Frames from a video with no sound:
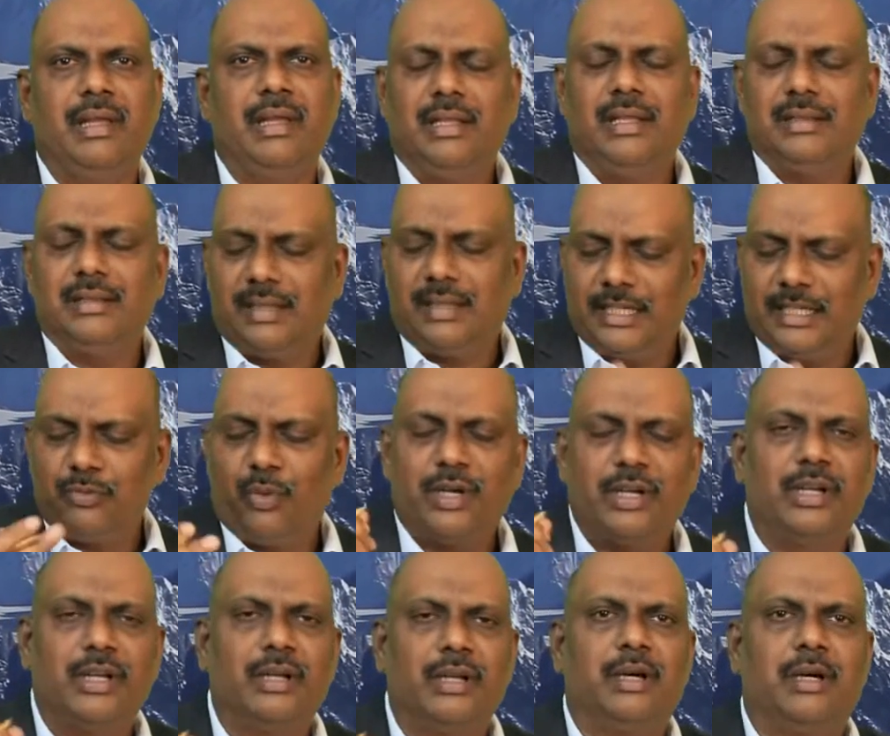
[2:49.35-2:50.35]
There is
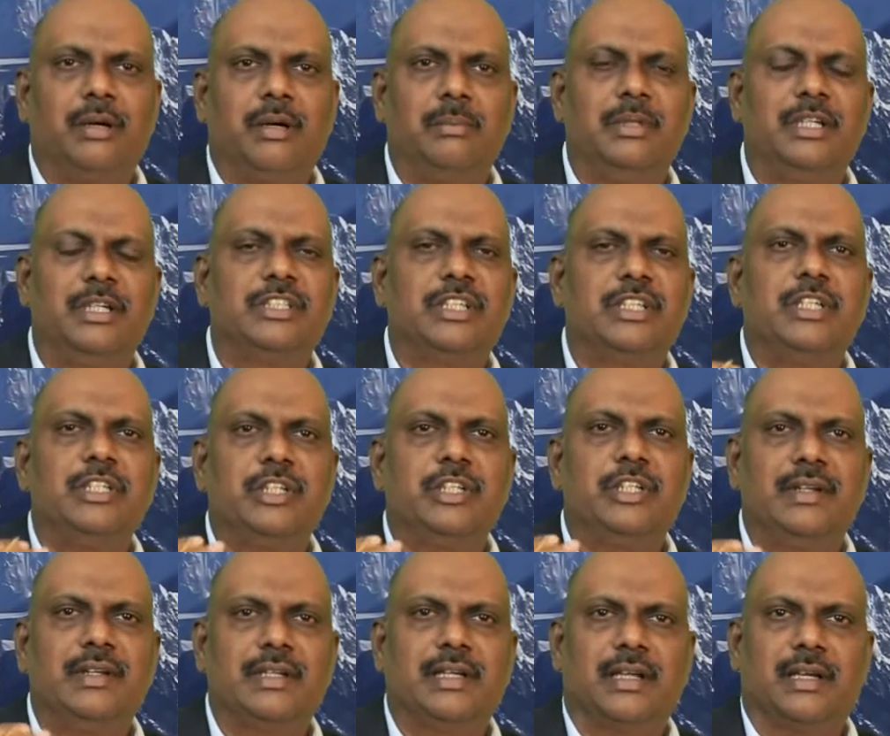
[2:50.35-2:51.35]
one bird
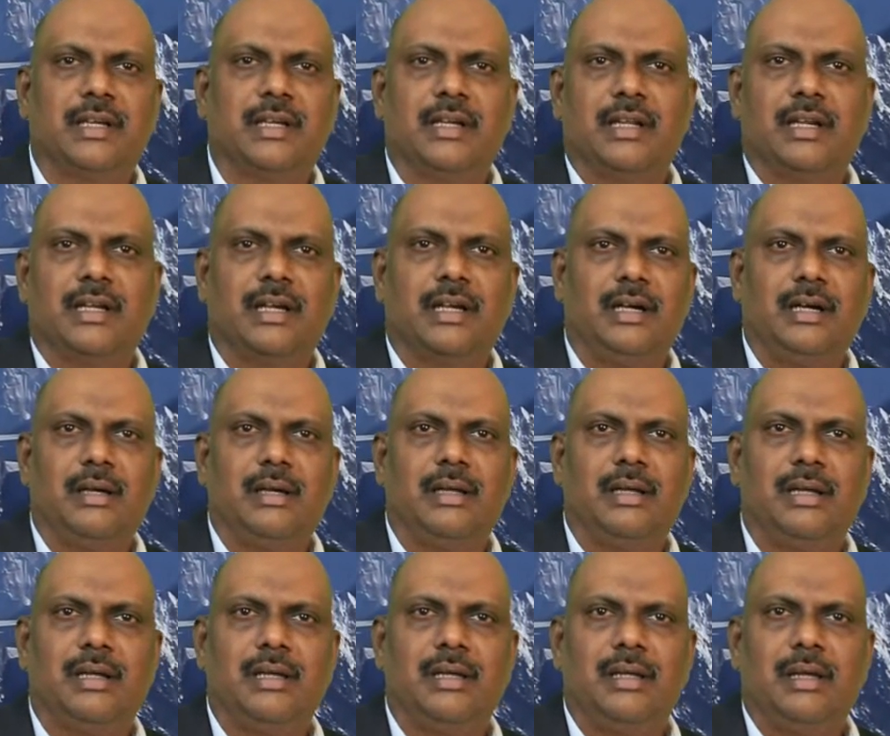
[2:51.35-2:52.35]
sanctuary in Karnataka,
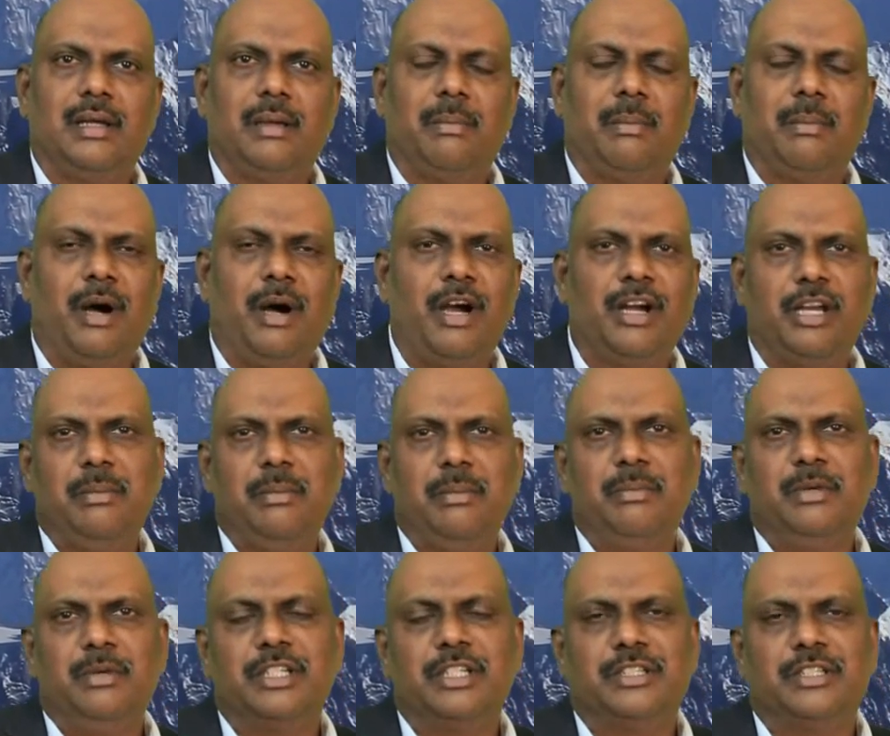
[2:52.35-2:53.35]
Magadi
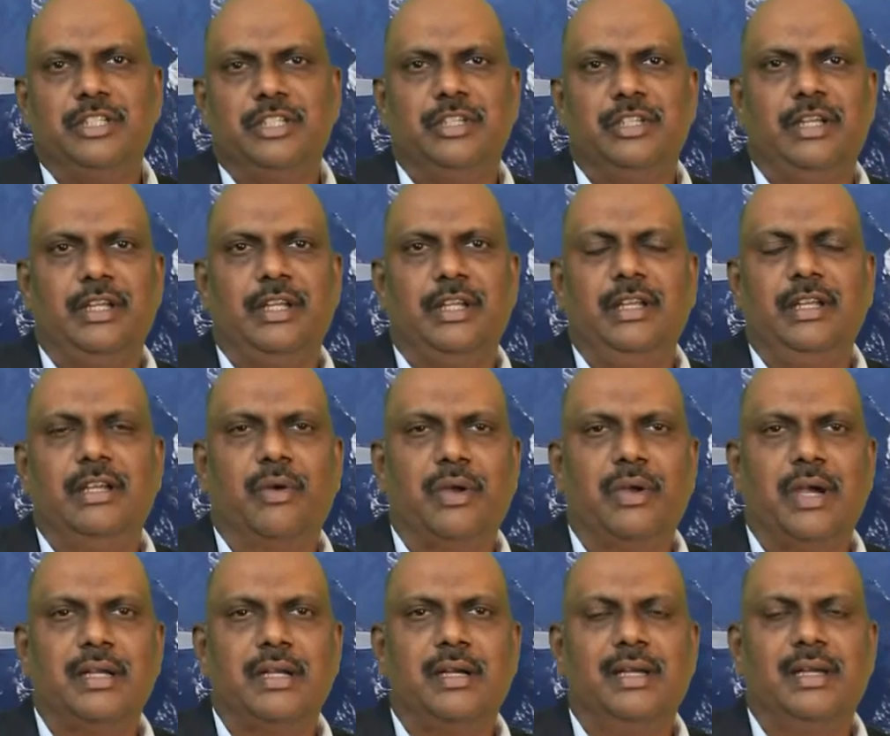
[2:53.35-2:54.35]
Bird Sanctuary,
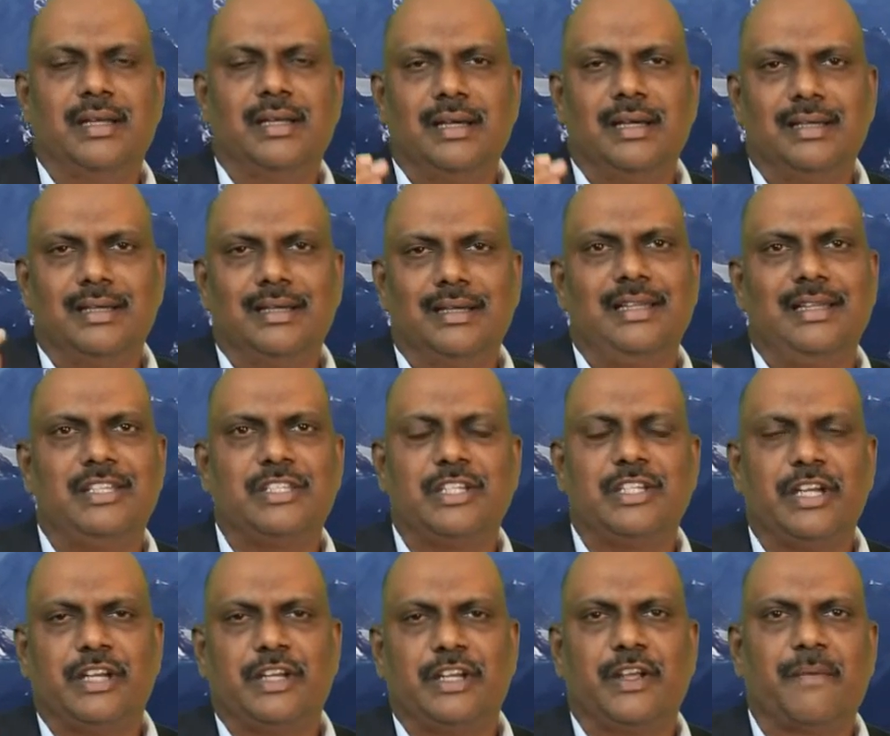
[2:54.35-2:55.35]
located in Gadag
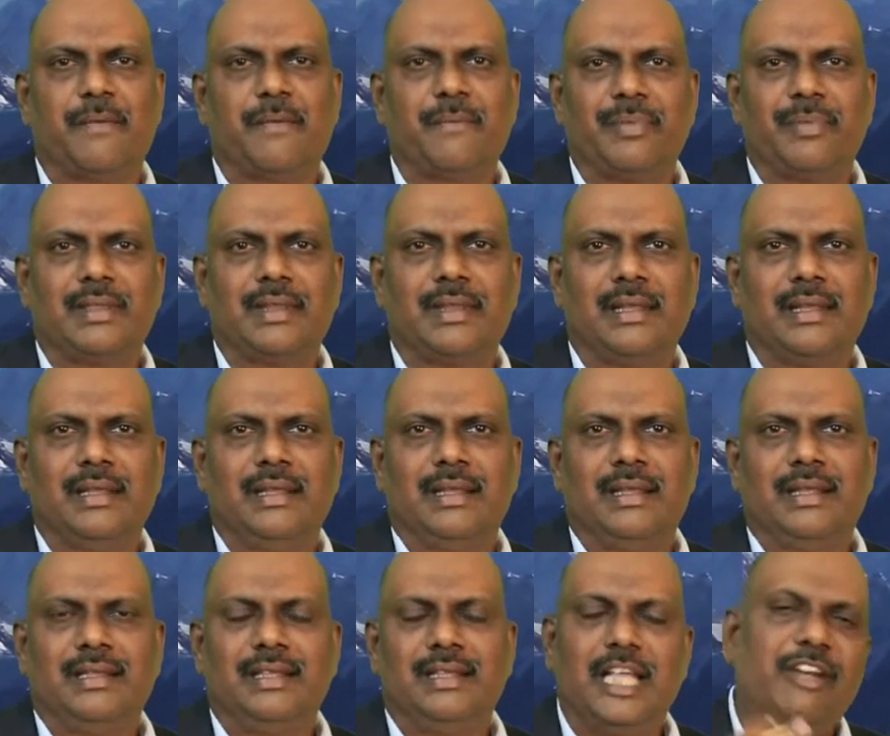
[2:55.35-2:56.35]
district.
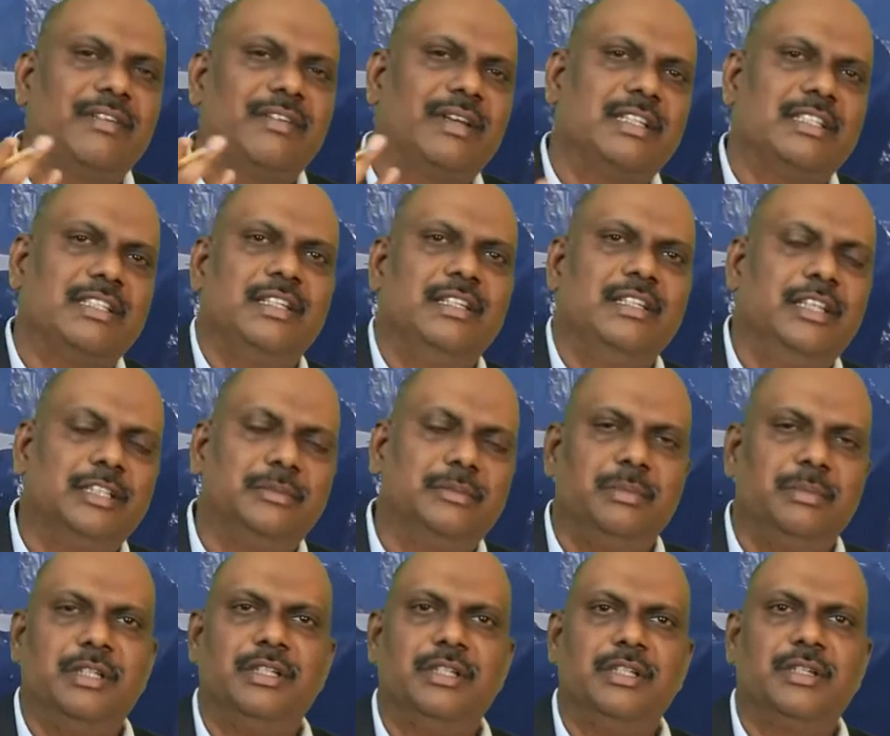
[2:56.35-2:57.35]
There you can see this
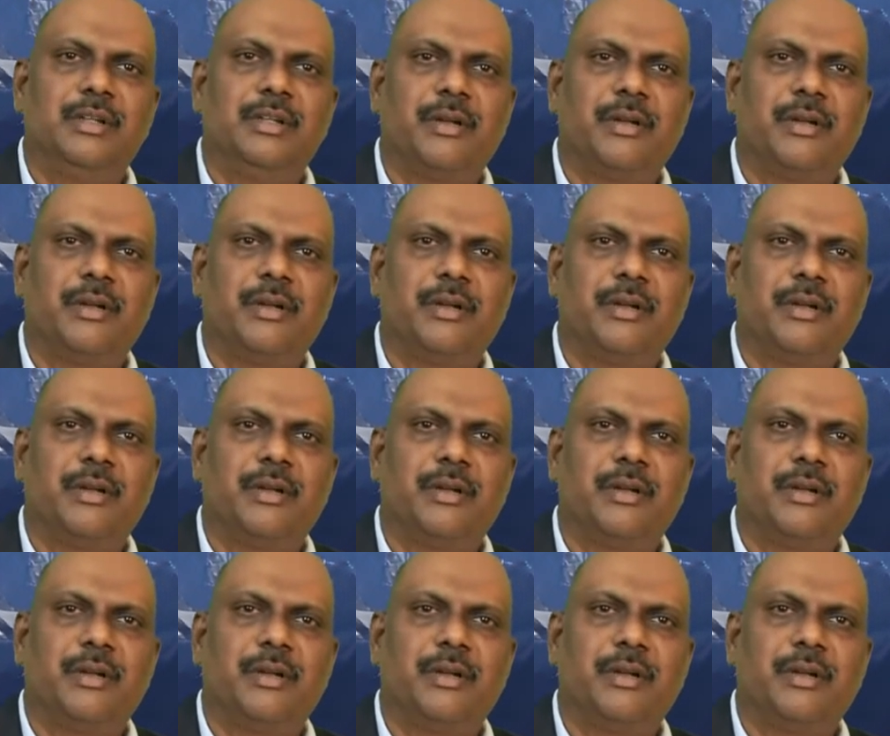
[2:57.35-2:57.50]
bird.